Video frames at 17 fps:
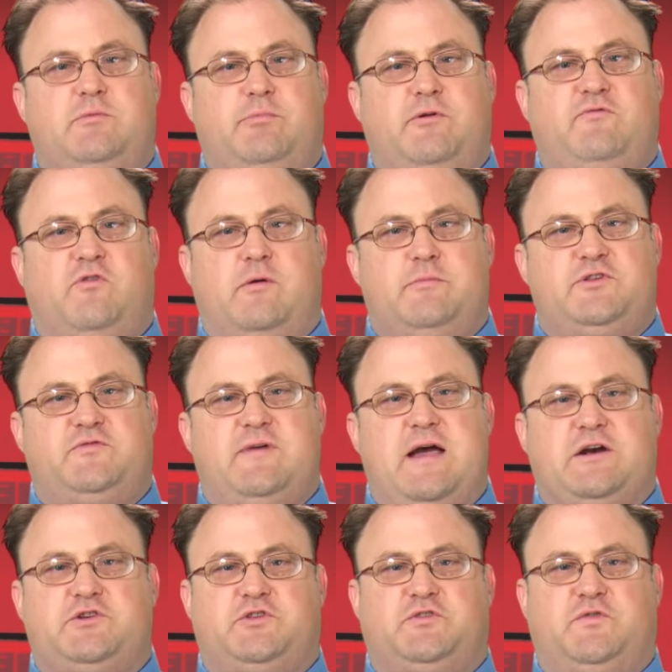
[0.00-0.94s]
performance
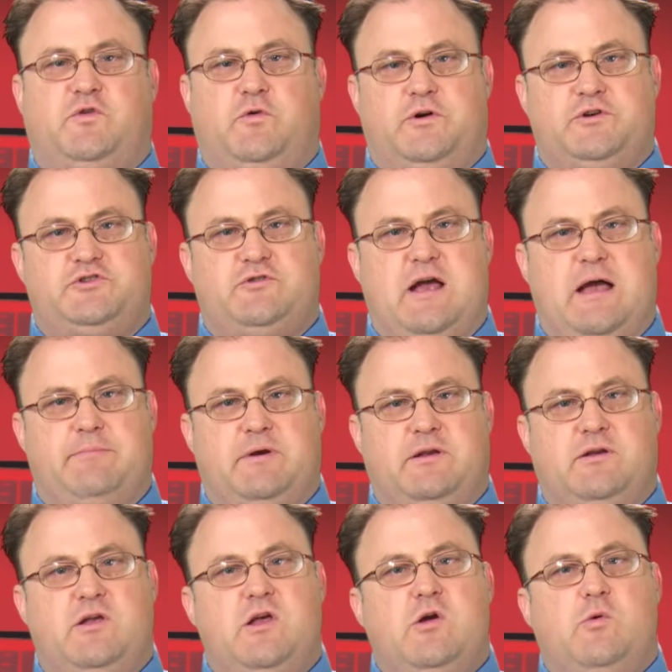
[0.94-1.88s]
factors for cord
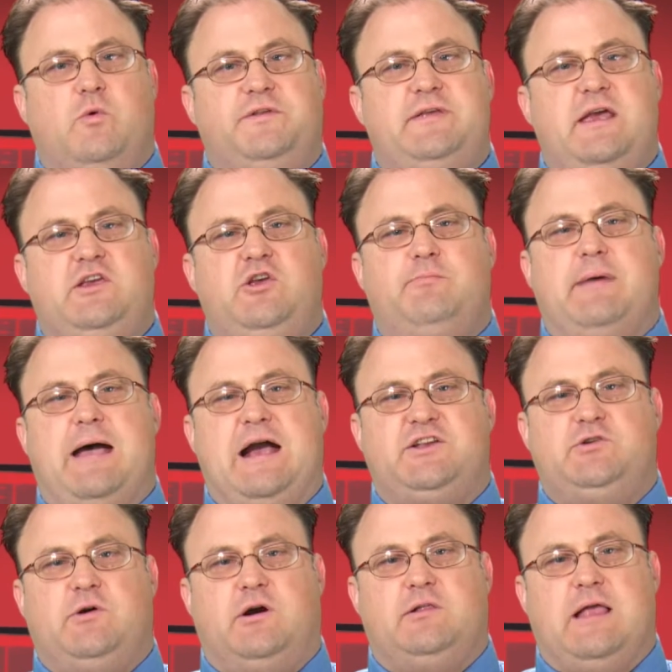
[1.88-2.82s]
strapping, we'll take you back
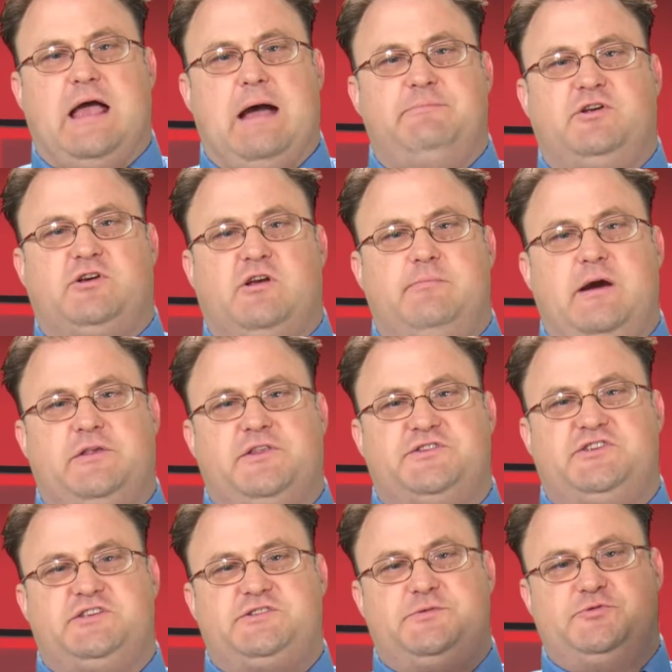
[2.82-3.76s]
to our lab to compare the
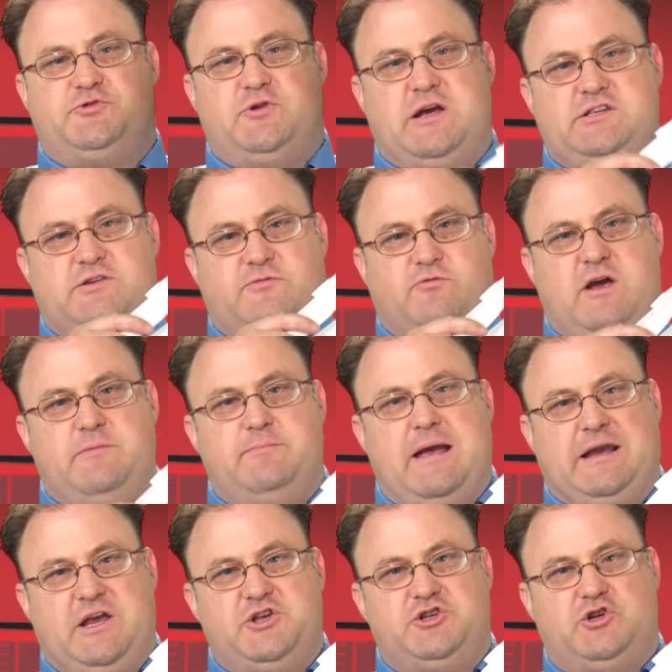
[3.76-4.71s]
system strengths of
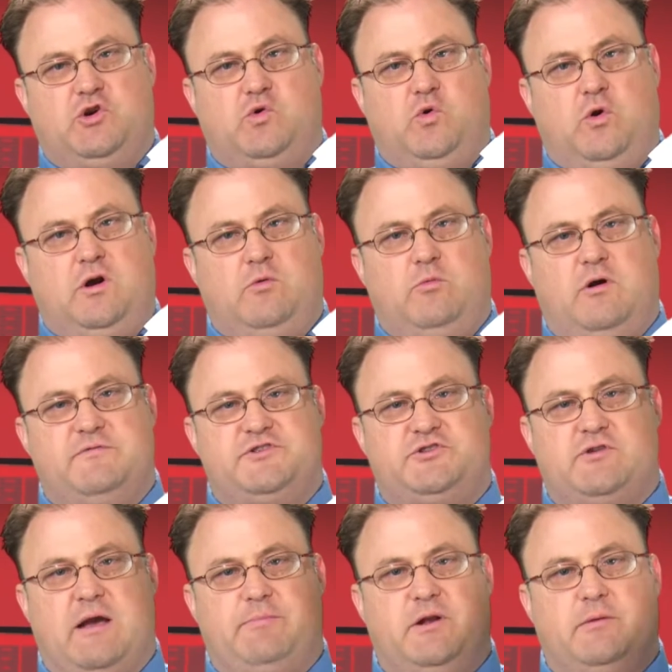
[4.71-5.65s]
Redback 1¼ woven
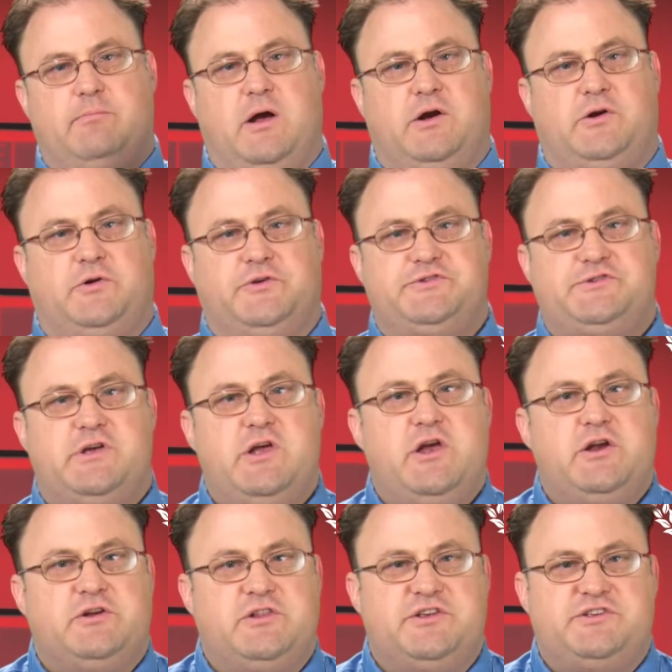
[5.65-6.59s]
strapping and buckles
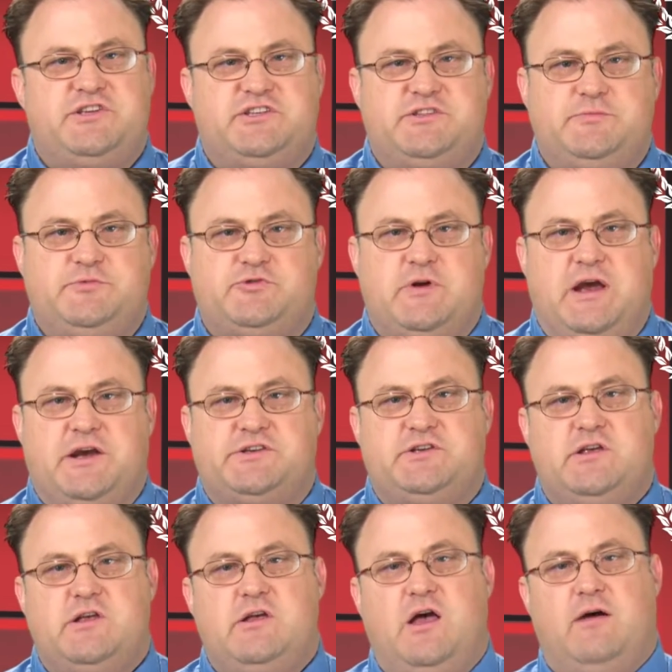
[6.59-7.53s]
to the system strengths
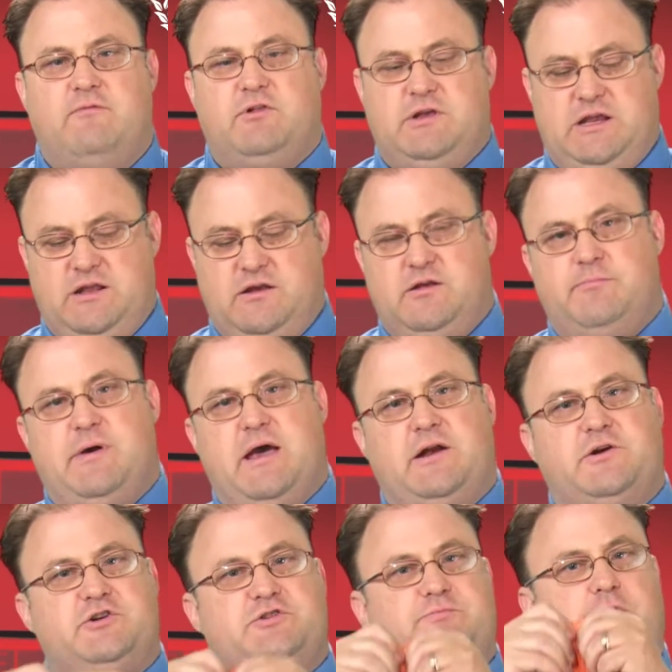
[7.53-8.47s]
of a leading
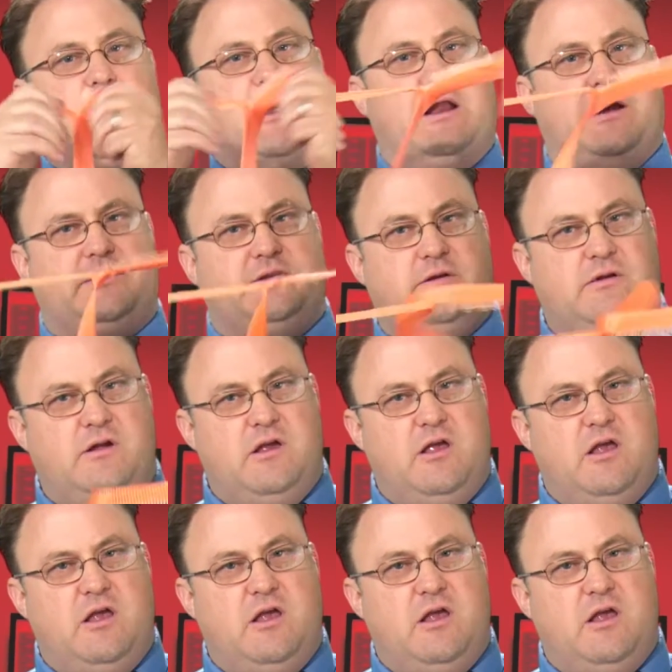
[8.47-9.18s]
competitor's product.